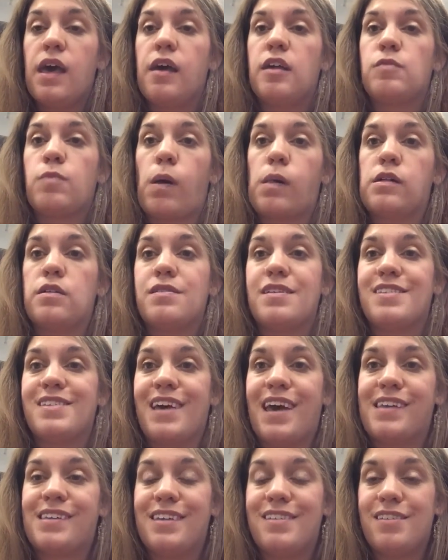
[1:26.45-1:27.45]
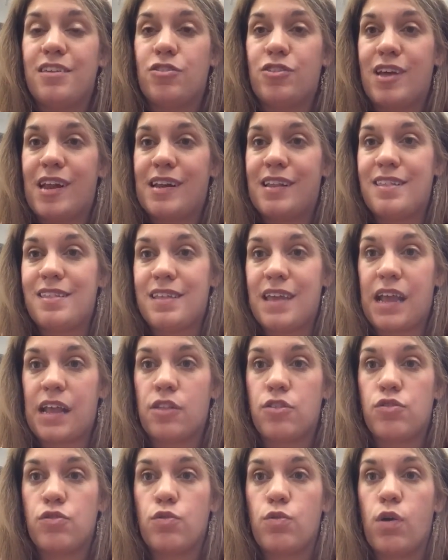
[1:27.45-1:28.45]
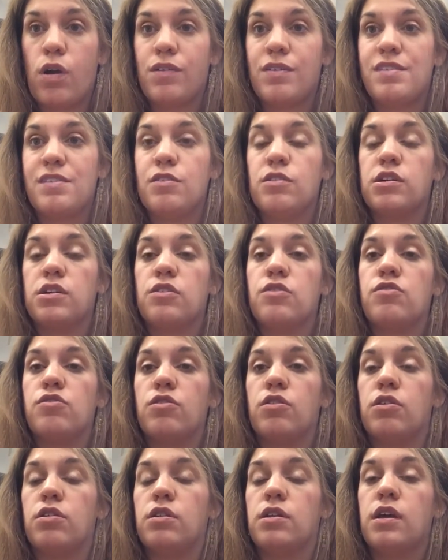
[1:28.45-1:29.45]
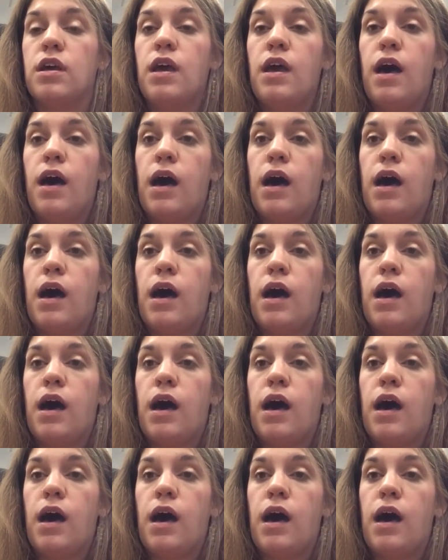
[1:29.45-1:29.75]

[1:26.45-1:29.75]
as well as to scientists in the United States who are still concerned